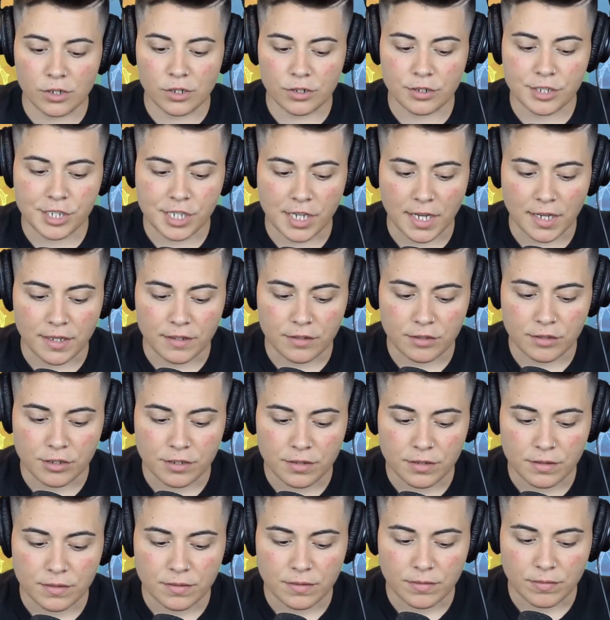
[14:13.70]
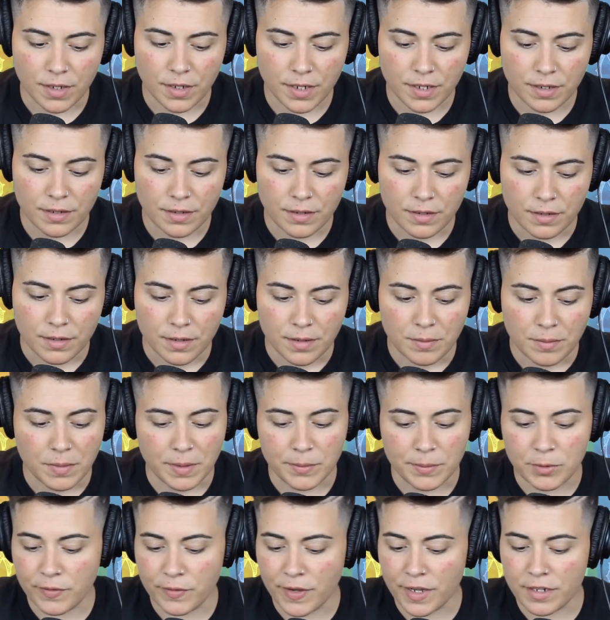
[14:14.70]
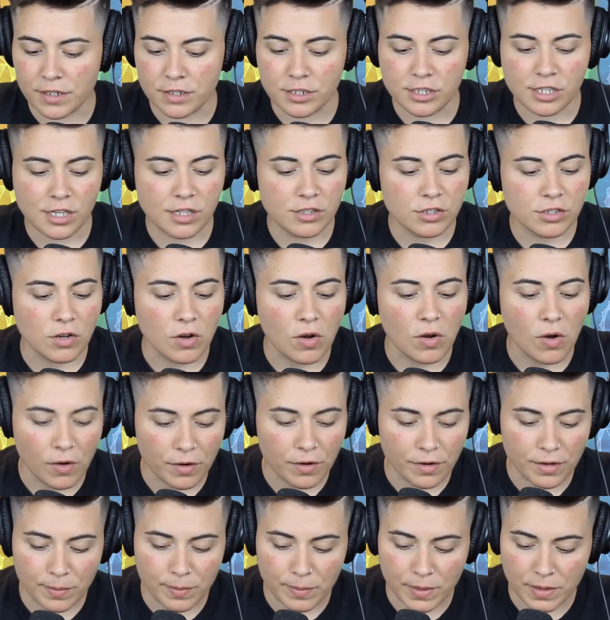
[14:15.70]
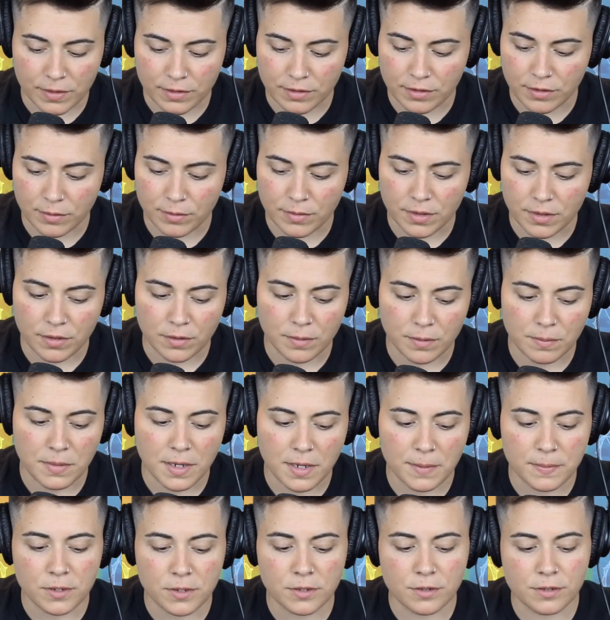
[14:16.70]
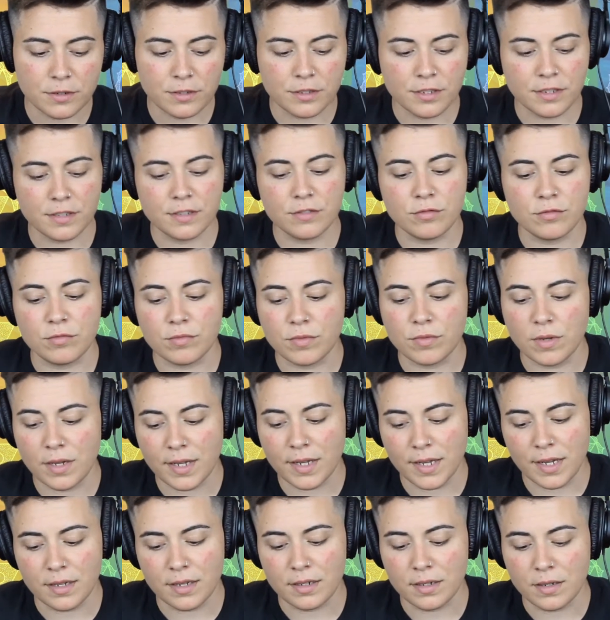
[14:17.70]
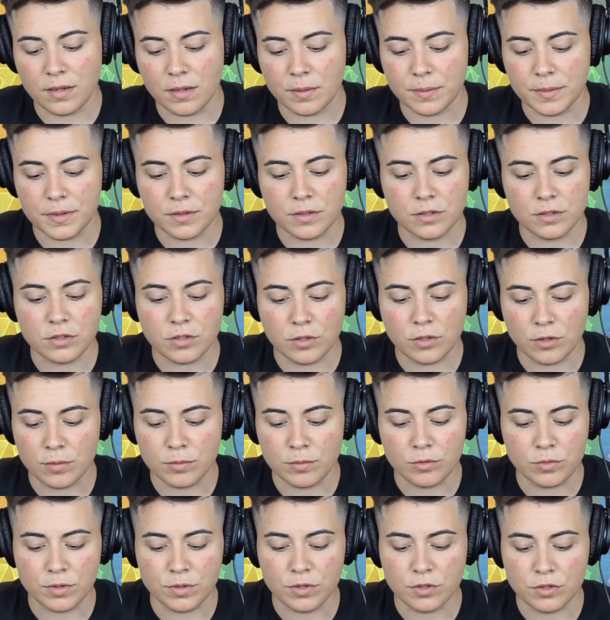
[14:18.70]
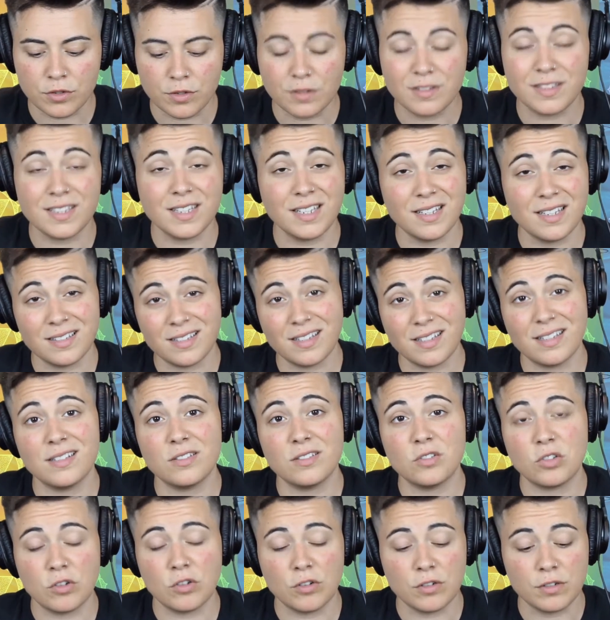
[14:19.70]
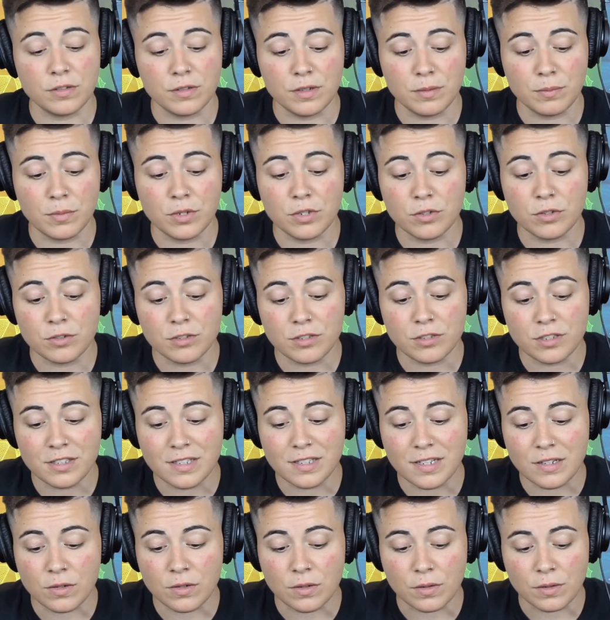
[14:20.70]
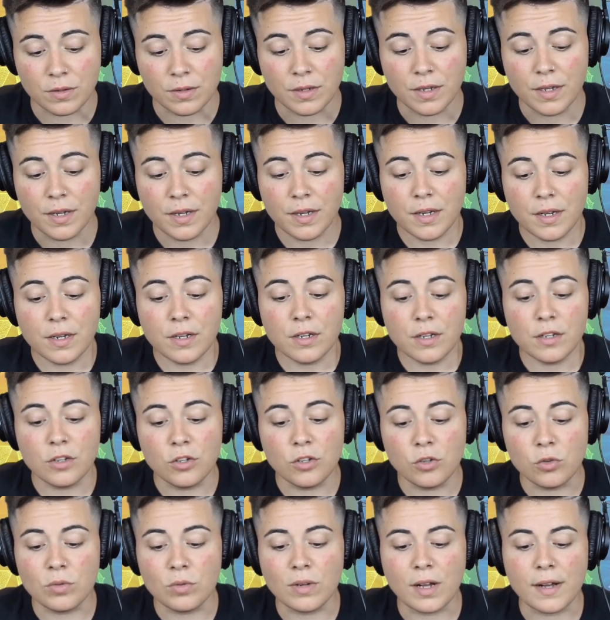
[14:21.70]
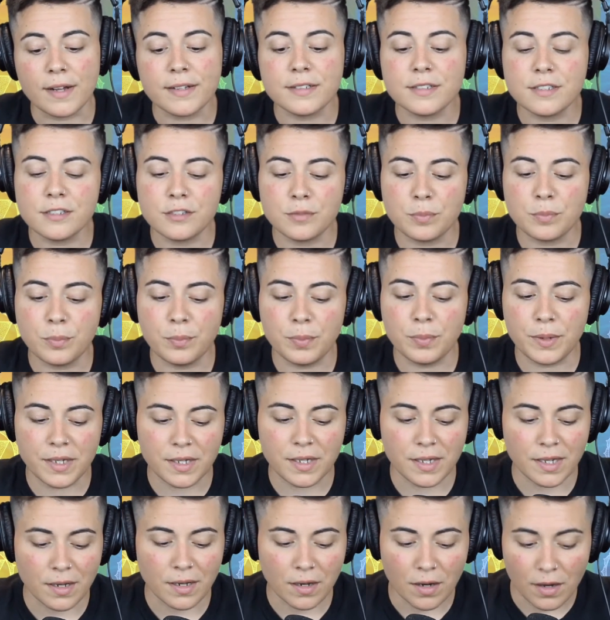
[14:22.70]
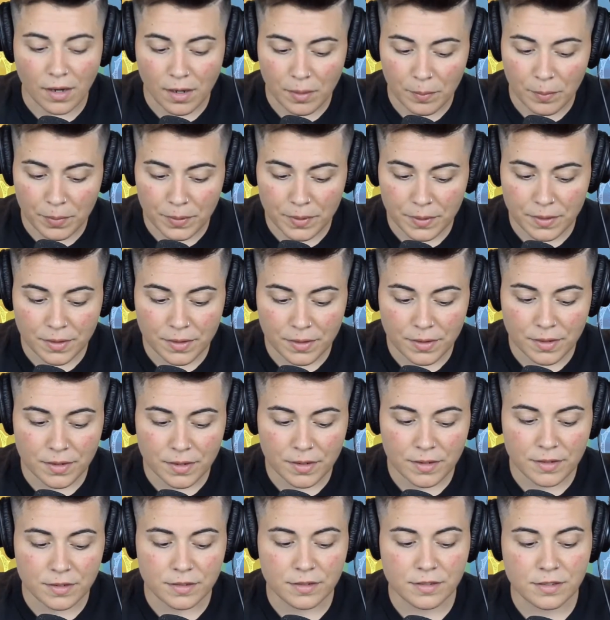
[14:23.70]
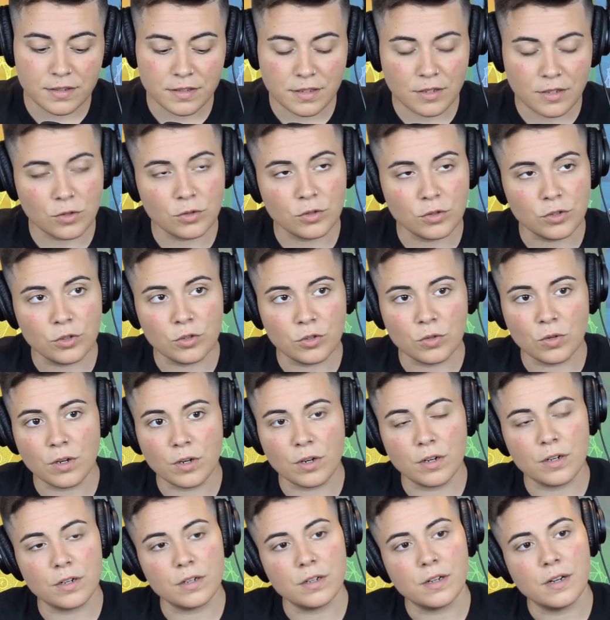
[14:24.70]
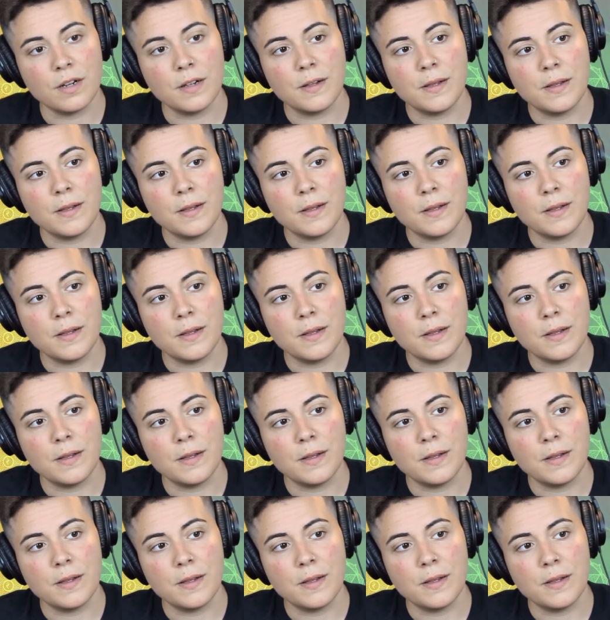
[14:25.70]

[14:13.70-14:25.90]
change, right? Maybe you've had a change of heart about something, or maybe you're just, again, coming to terms with certain things internally, but you're still, you not speaking up is still your